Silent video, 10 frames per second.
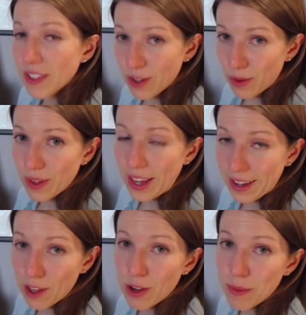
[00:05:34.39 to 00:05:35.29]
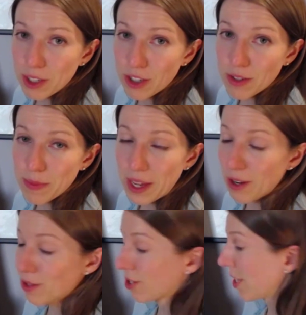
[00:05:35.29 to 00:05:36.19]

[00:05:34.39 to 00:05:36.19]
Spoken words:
So yeah, cucumbers or tomatoes are